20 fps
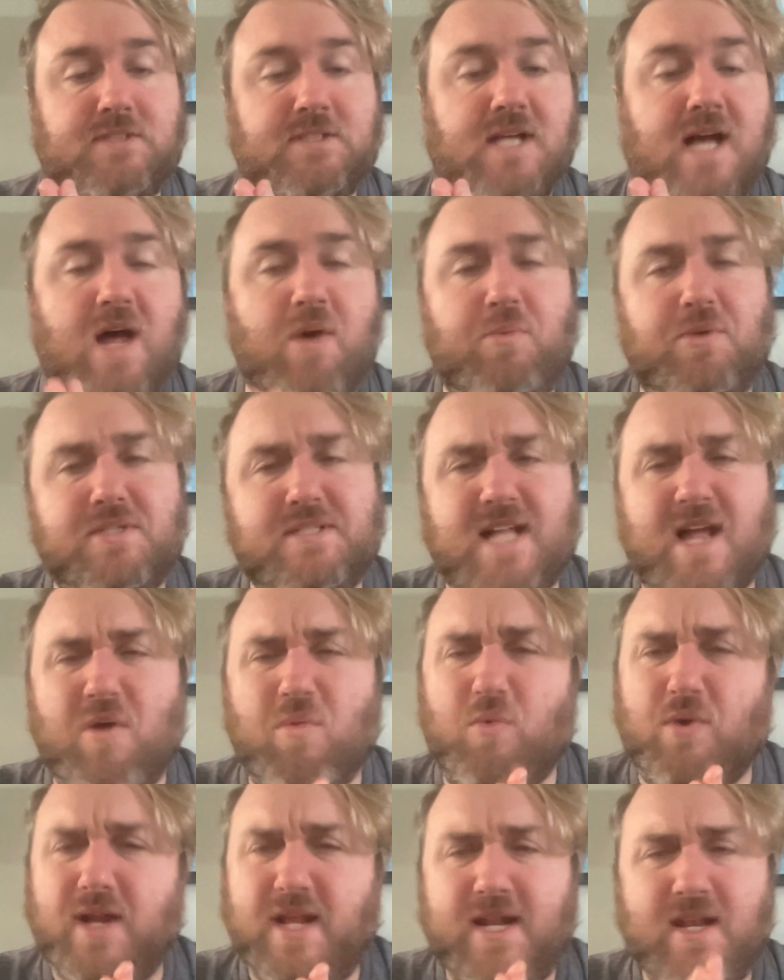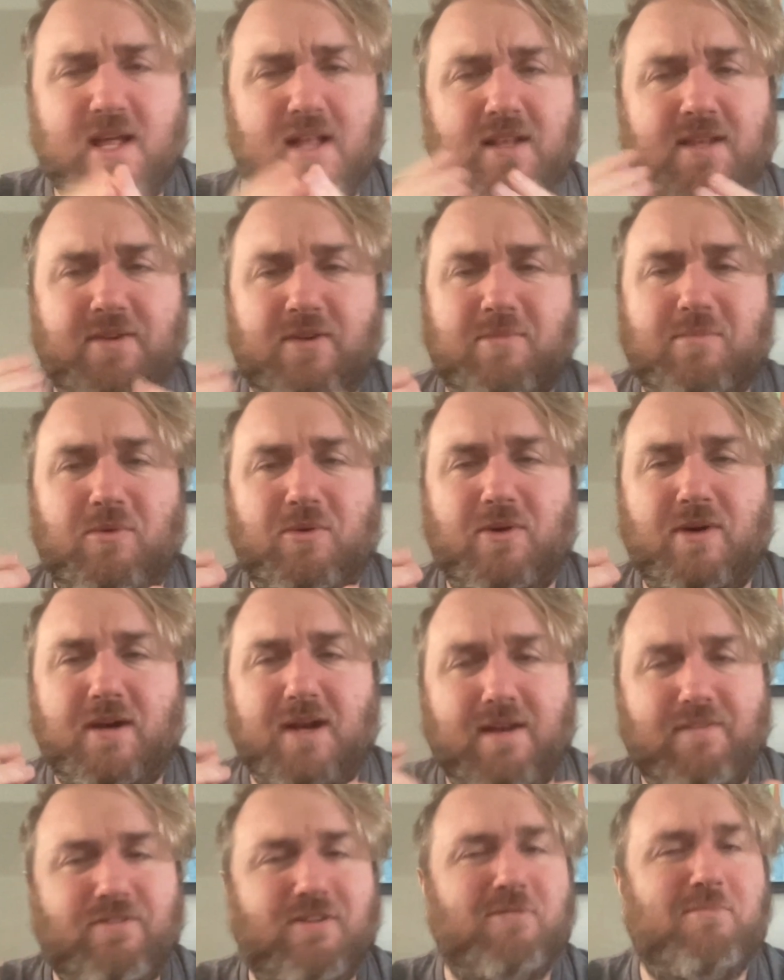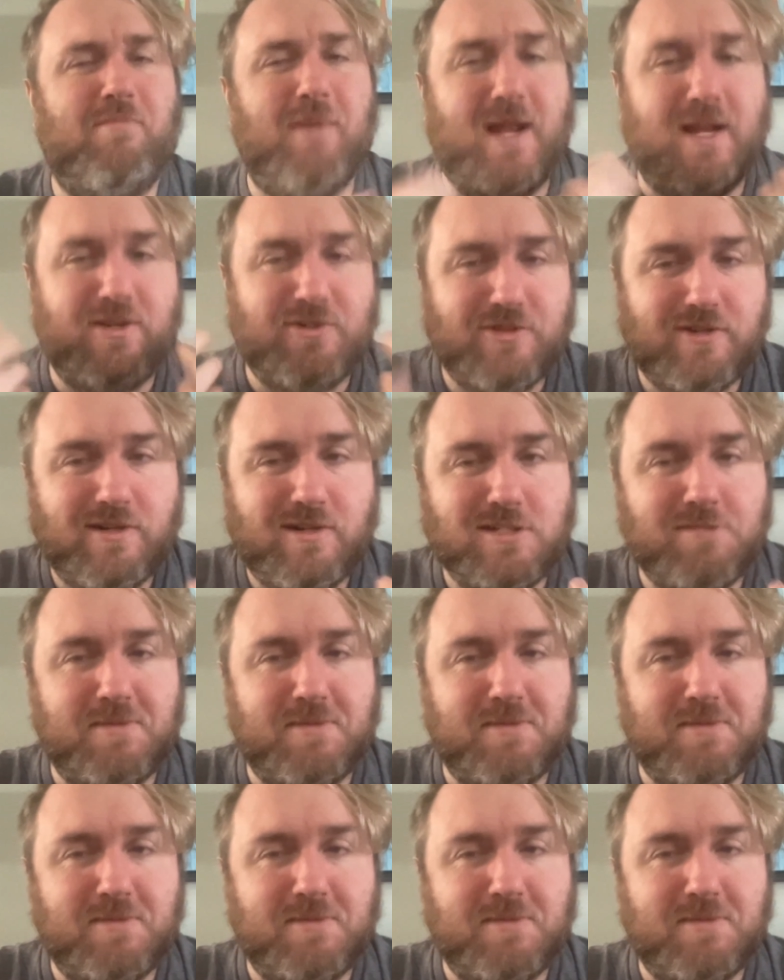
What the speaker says: I will say I wanted a little more information,